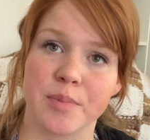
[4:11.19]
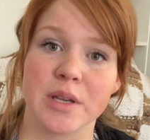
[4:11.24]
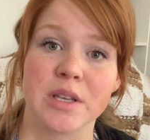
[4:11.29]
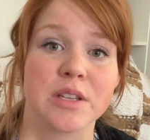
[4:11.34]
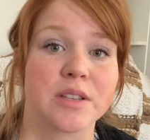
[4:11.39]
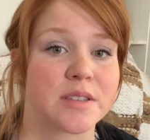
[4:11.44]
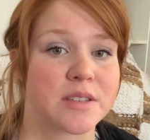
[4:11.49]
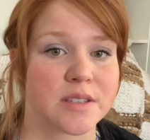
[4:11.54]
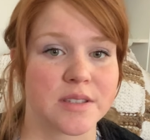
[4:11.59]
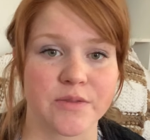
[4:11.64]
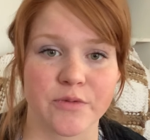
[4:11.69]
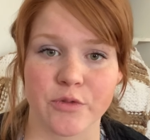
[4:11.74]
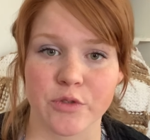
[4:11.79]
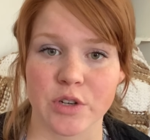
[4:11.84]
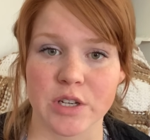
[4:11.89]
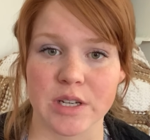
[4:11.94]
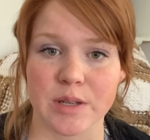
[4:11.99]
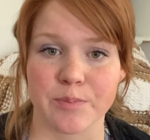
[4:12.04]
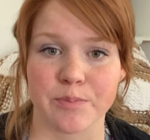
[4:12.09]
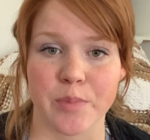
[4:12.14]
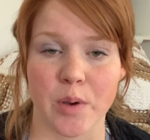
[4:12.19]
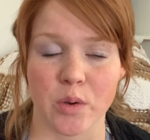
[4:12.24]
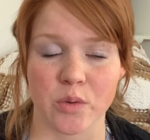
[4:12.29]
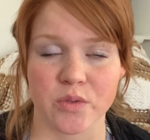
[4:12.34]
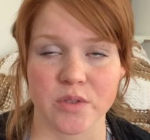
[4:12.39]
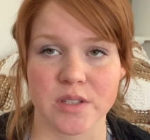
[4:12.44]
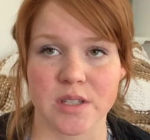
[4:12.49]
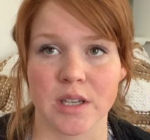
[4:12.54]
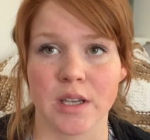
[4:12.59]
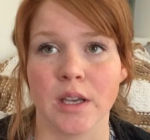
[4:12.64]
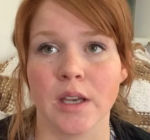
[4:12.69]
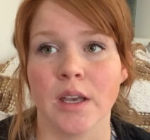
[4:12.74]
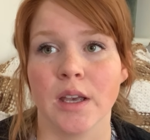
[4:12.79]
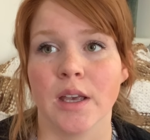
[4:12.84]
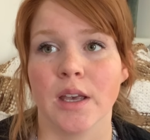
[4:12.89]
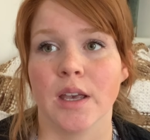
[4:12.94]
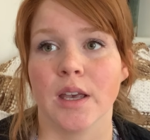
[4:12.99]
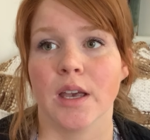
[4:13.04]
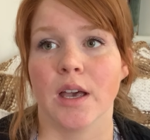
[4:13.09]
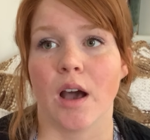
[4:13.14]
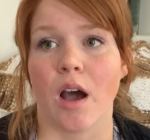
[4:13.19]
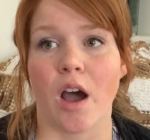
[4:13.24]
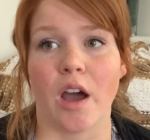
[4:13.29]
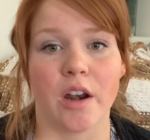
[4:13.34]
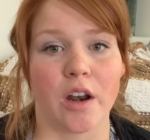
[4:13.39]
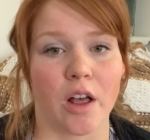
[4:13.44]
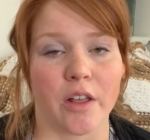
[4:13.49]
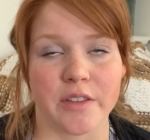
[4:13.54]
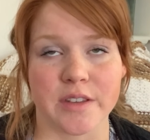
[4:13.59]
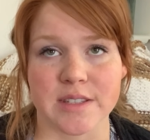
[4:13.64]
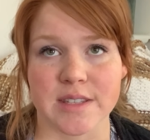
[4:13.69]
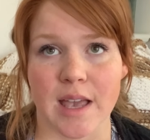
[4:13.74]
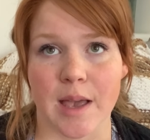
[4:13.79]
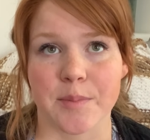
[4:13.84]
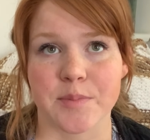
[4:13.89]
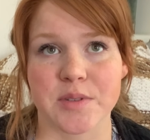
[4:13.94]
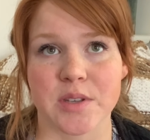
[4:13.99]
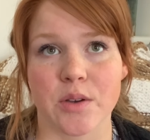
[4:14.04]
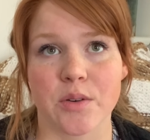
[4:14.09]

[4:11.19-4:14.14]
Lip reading: but it's free to post on all these apps.